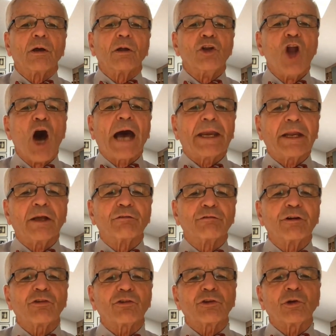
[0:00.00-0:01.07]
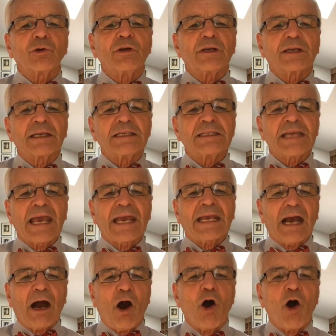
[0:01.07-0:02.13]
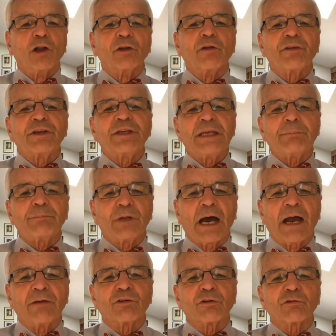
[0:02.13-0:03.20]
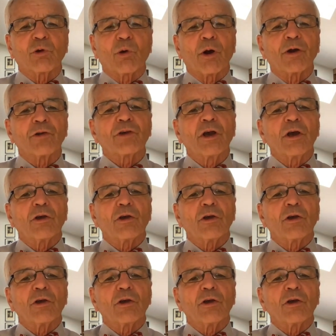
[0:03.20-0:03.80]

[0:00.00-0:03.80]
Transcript: Not every student can take all of the deep dives, of course,